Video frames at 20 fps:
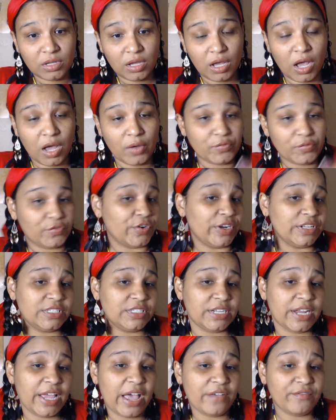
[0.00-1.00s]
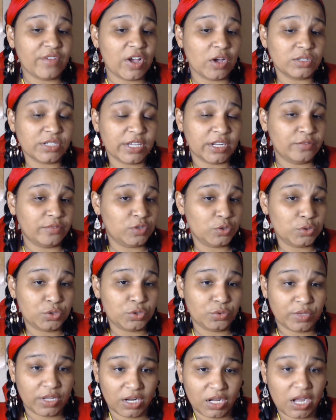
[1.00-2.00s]
um, friends that I have outside of
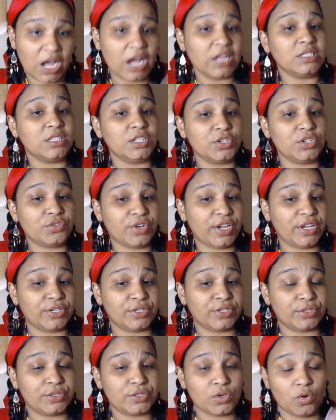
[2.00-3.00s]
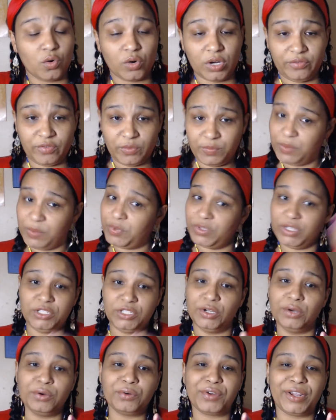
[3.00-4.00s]
YouTube that are content creators or even people that
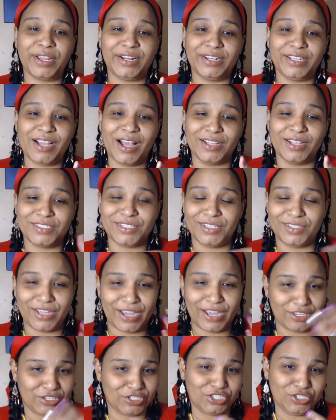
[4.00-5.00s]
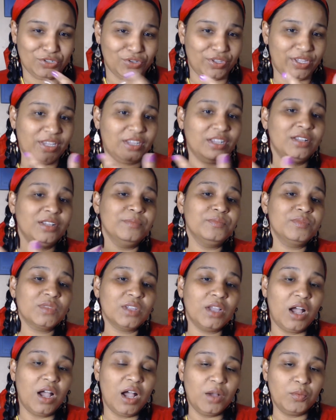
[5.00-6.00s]
don't create any content that I just know that
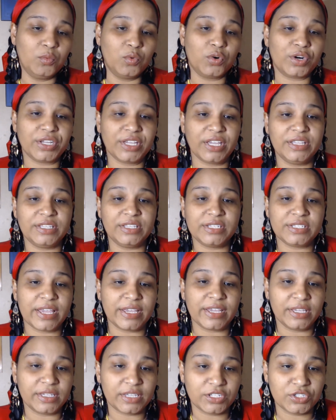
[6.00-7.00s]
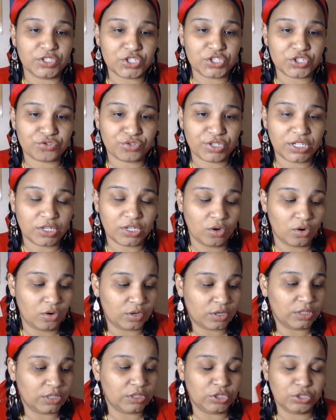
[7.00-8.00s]
um, work in the psychic industry
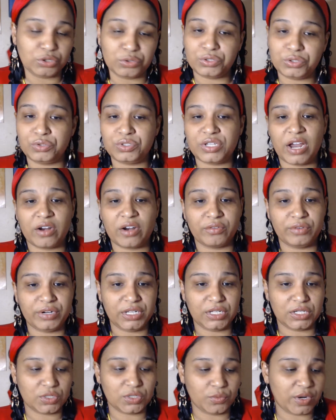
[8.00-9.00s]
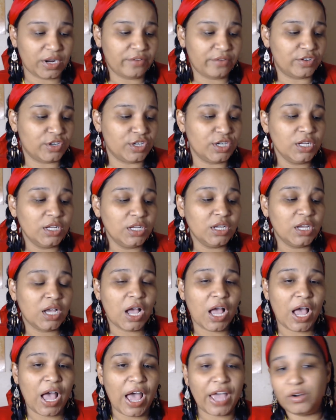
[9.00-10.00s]
or you know do tarot readings or whatever
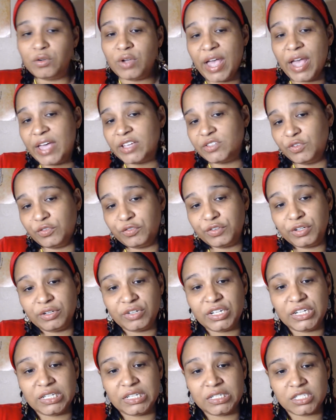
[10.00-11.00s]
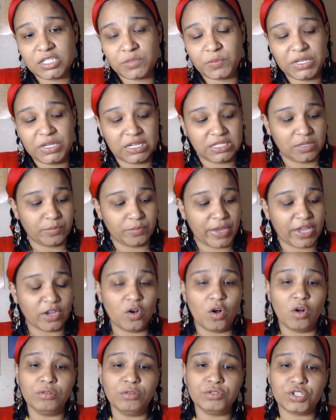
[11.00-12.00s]
i don't ask for free readings because in my
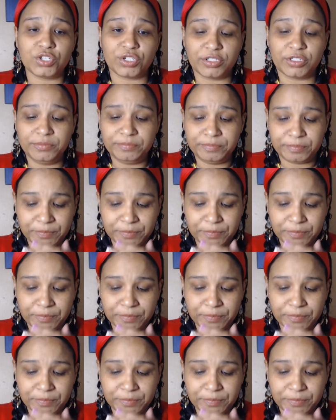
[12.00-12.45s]
culture